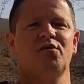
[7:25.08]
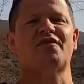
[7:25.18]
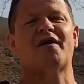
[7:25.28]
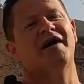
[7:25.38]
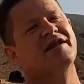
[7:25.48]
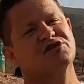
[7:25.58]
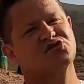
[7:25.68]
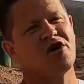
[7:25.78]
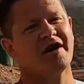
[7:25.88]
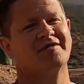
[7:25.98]
without any
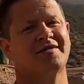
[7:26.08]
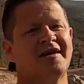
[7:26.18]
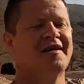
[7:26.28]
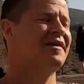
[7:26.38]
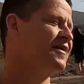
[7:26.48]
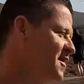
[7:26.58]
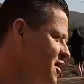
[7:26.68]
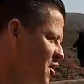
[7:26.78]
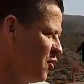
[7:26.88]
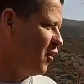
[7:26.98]
stress
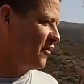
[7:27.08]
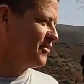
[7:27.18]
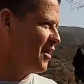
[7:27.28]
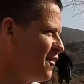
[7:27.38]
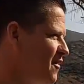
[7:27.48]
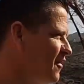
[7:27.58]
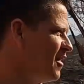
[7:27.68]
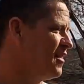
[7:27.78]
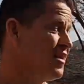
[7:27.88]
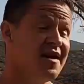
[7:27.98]

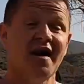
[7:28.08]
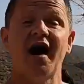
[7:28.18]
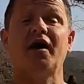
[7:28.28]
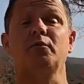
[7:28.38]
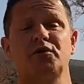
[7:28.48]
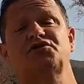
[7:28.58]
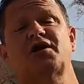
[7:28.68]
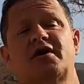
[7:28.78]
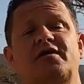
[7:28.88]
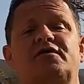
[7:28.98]
whatsoever. And I must say,